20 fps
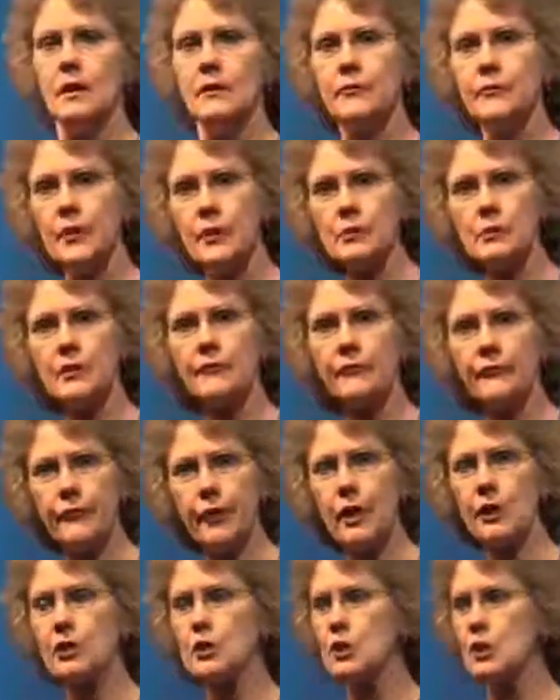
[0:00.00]
If there's a
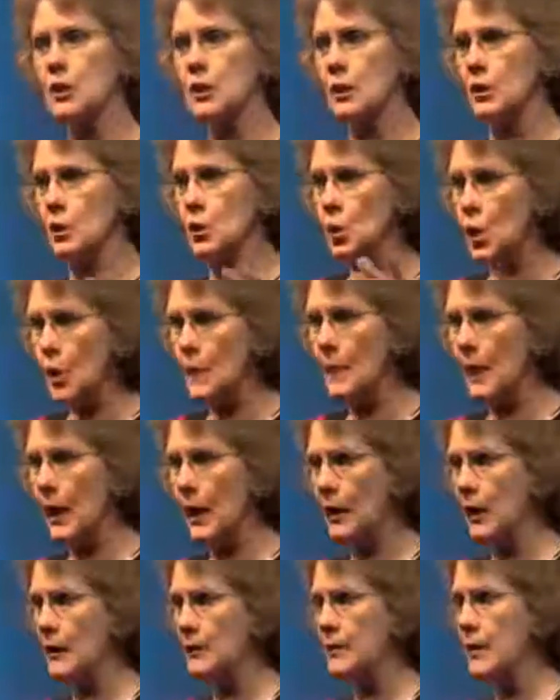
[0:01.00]
function in your
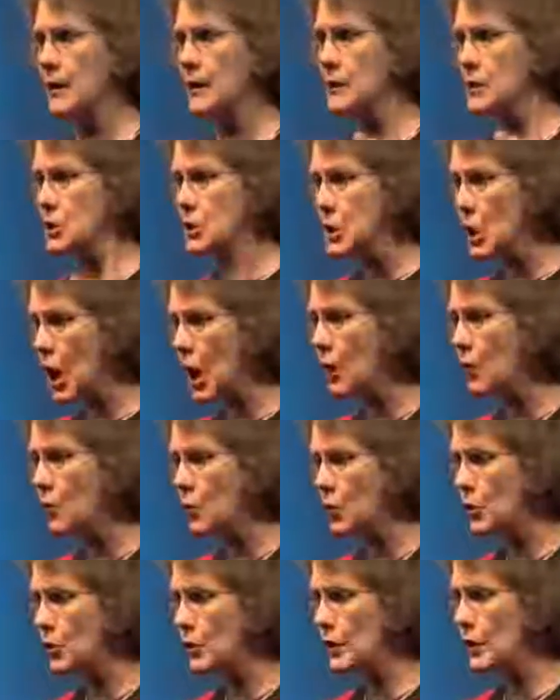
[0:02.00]
body that is not
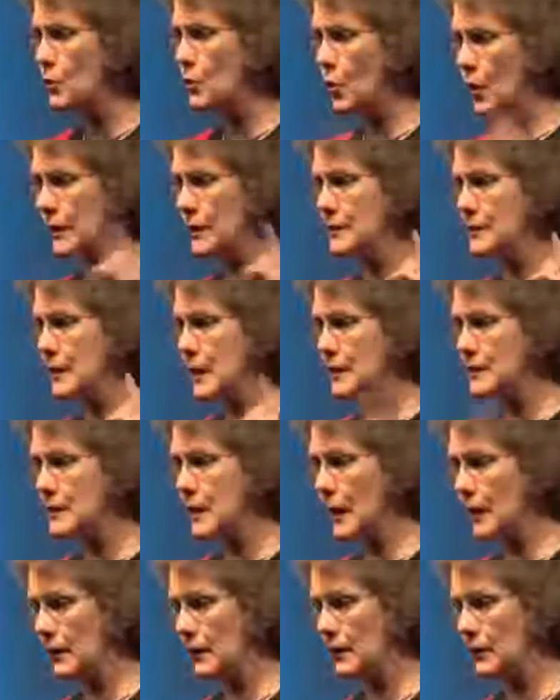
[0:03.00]
working, what is that
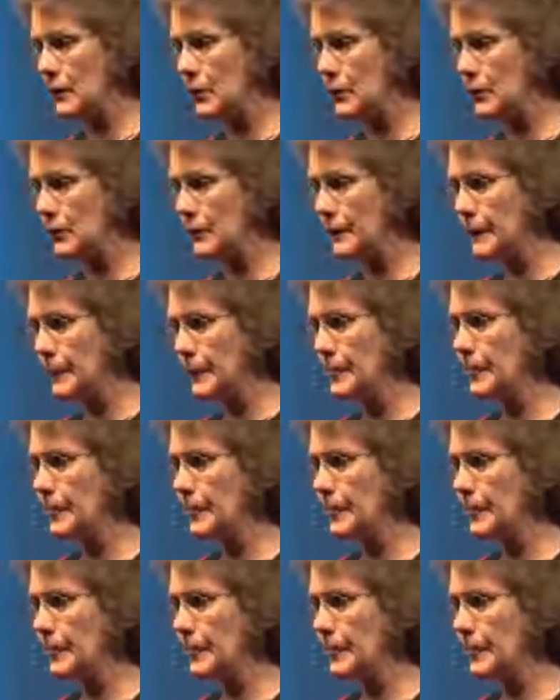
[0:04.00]
telling you?